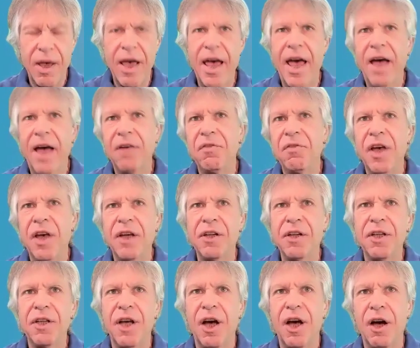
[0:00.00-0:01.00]

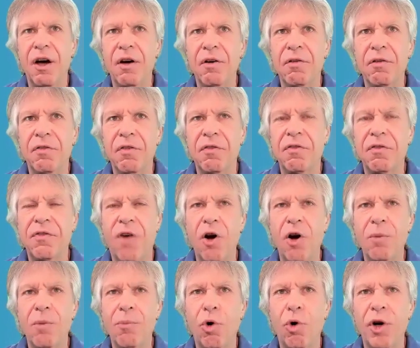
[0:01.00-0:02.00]
advent of
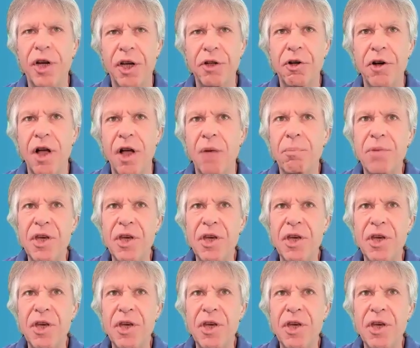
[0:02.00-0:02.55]
far more internet